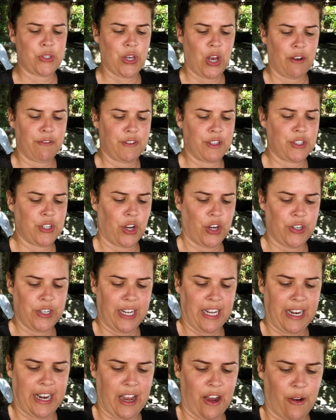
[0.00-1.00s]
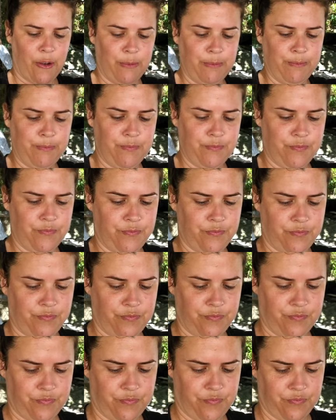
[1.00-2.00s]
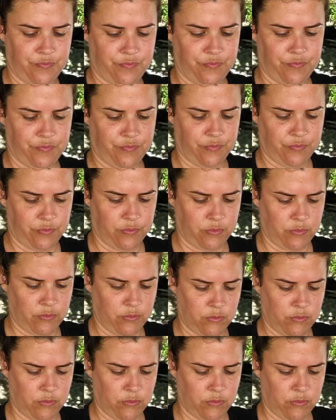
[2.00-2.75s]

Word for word: soft it's hard to get out. Mm -hmm. This one